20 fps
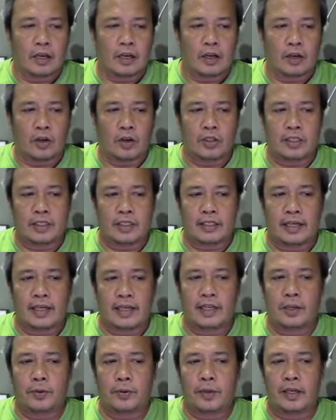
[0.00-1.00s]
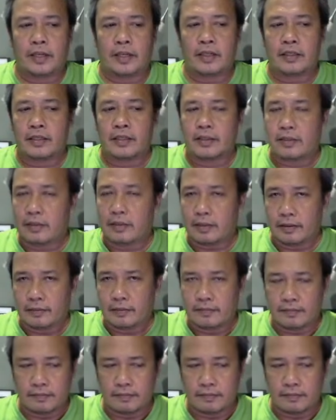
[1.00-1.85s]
Consanguineous